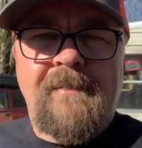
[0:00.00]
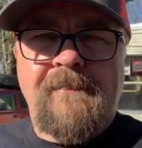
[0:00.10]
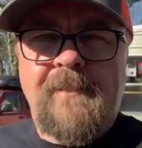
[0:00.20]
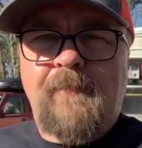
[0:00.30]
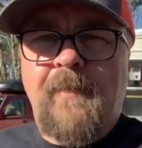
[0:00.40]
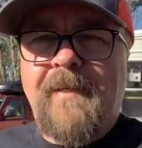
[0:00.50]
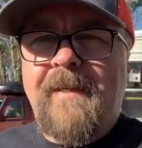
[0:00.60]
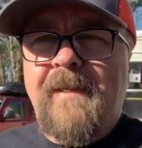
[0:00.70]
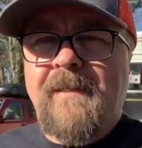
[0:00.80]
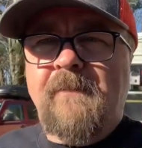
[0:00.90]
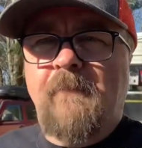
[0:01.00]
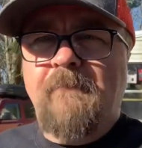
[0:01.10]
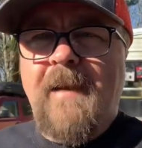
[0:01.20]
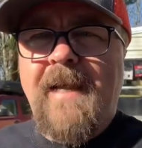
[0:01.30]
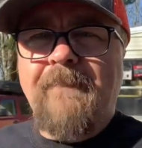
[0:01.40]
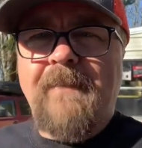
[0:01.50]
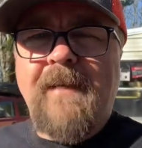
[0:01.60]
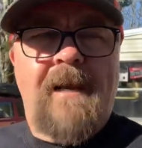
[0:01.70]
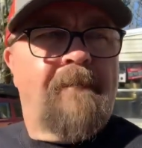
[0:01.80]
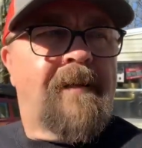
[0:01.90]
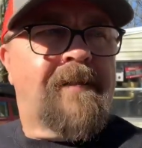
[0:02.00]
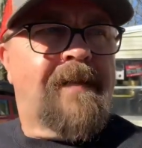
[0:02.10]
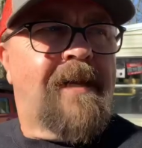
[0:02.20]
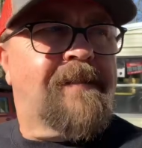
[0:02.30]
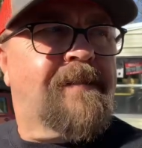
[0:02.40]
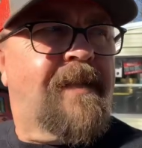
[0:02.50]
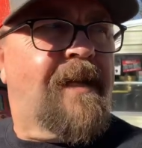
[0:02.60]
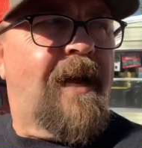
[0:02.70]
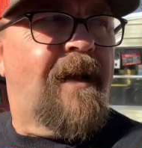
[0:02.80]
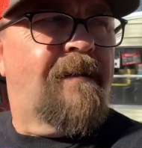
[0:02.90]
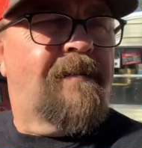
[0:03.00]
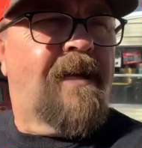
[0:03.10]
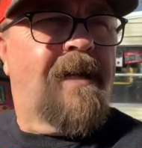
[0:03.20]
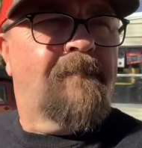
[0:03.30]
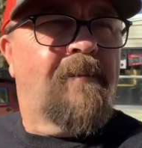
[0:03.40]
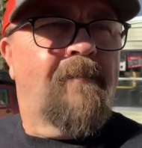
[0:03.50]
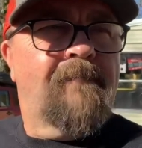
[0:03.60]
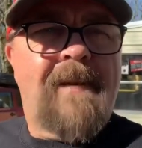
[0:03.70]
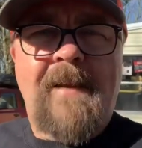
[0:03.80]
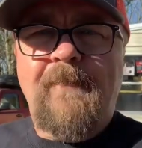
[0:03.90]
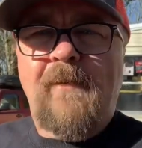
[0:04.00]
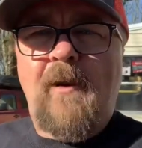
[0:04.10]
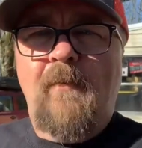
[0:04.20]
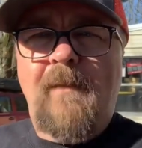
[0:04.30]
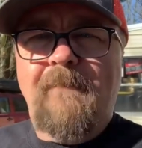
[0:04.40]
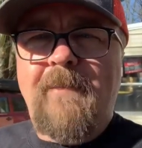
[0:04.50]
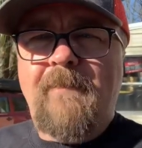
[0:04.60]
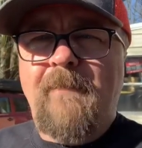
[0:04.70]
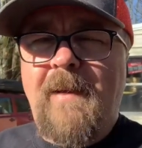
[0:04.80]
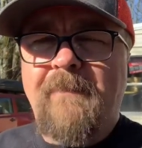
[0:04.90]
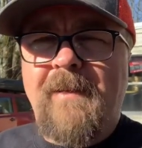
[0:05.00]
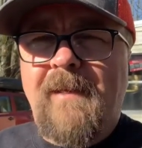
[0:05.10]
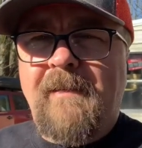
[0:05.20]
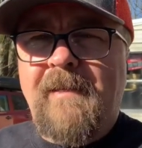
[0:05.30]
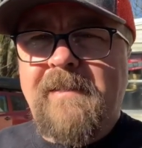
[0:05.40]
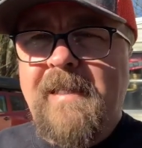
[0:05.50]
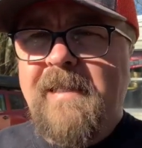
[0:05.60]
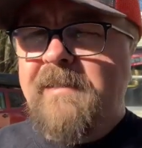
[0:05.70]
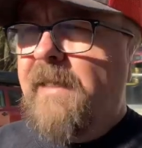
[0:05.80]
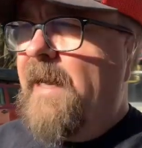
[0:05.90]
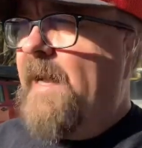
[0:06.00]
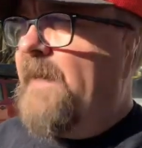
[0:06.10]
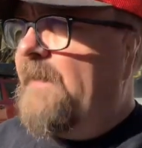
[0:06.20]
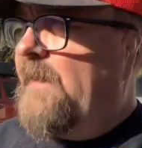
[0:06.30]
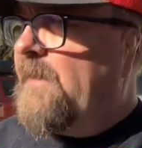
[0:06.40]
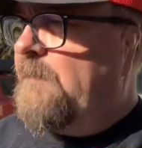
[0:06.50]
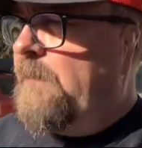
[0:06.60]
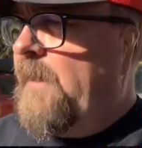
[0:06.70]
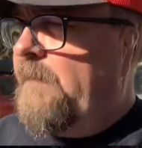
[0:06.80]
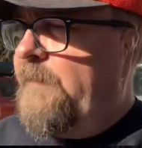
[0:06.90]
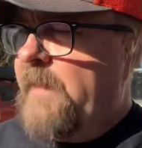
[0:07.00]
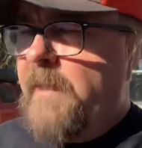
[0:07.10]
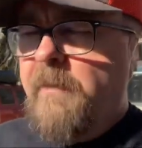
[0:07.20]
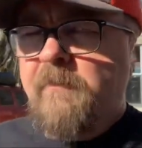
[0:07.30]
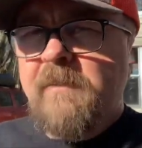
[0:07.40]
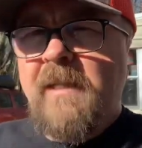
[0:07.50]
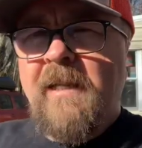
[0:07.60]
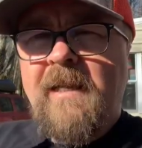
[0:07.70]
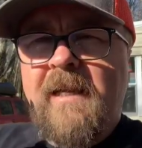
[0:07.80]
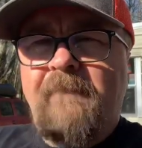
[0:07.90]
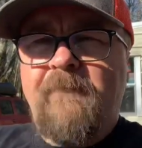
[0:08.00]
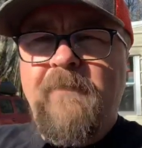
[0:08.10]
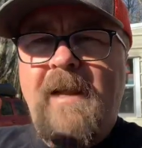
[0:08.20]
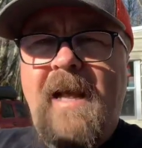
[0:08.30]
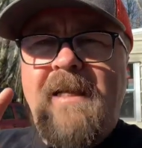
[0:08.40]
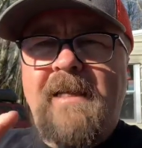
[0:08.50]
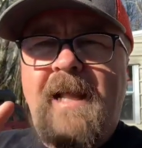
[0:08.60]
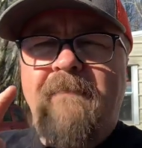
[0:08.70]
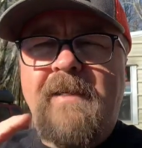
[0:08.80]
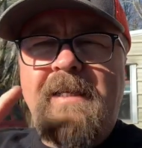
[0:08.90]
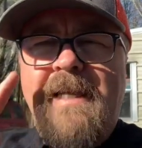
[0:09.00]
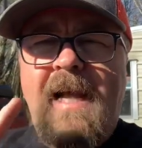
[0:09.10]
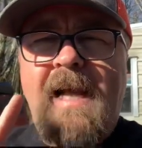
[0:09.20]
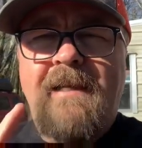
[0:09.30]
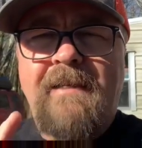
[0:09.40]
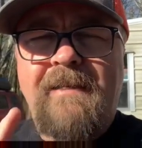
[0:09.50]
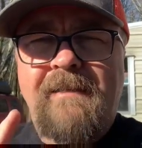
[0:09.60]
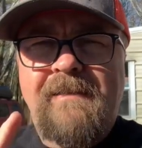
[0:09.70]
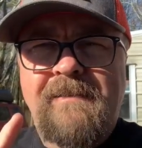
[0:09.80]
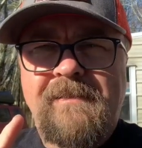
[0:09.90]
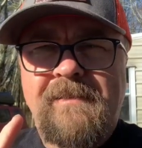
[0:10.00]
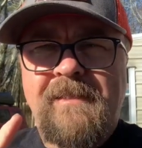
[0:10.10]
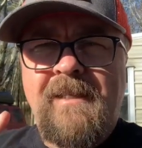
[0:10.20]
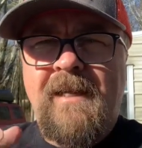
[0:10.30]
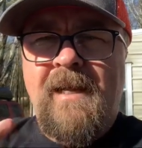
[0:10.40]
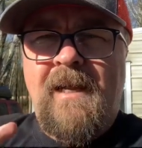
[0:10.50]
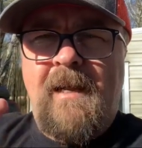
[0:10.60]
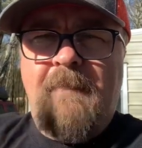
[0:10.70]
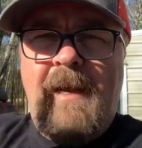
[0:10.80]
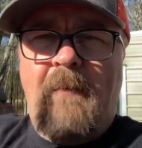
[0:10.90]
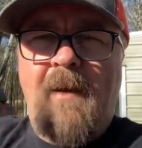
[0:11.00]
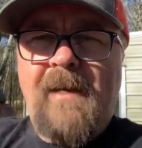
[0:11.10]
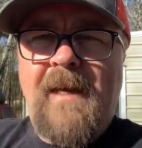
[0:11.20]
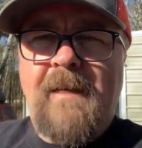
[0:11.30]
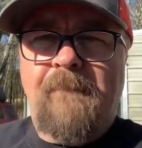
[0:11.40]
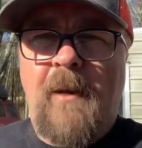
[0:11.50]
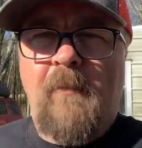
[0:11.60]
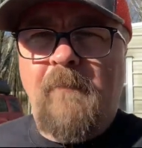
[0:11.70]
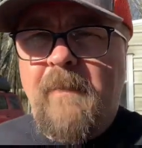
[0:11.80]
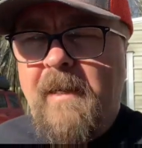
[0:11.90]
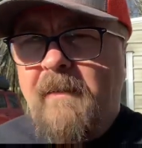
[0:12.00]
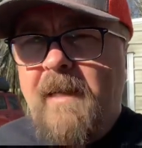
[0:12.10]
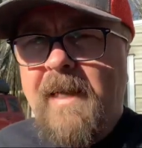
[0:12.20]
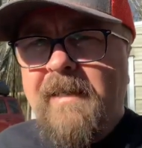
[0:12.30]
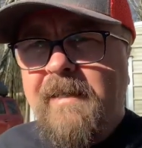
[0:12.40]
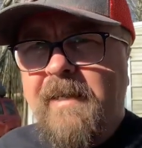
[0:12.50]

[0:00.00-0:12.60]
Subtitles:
this weekend. So maybe I'll get a chance to get out. I don't know if Tammy will go with me, but maybe I'll get a chance to get out and get some better videos. If you guys have any ideas about what kind of pole mount I can